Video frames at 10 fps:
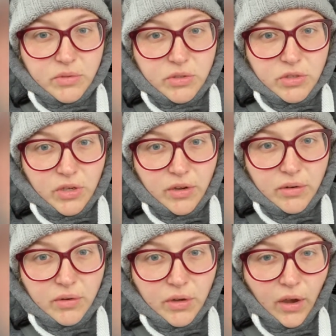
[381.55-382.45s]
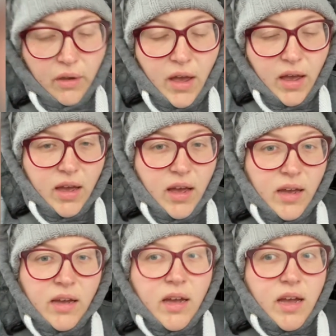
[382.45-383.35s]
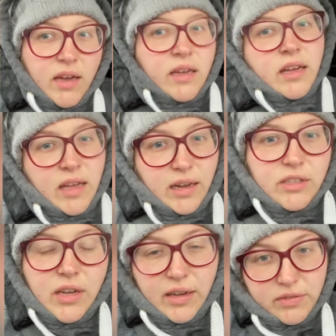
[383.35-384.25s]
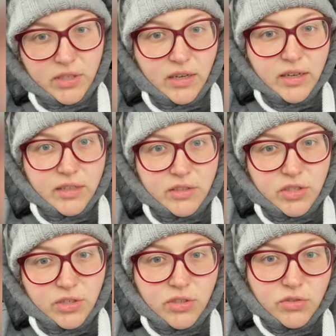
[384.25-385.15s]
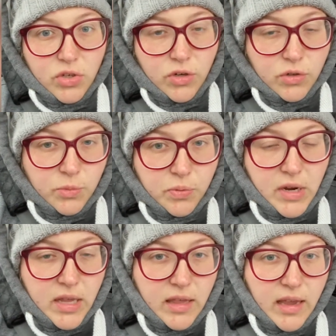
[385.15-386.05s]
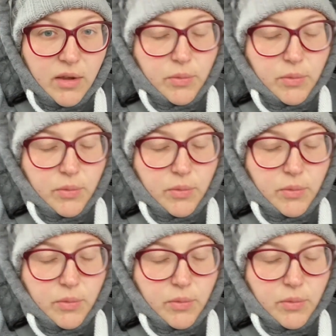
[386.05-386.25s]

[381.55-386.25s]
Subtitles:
So you go and you have to learn to control your breathing,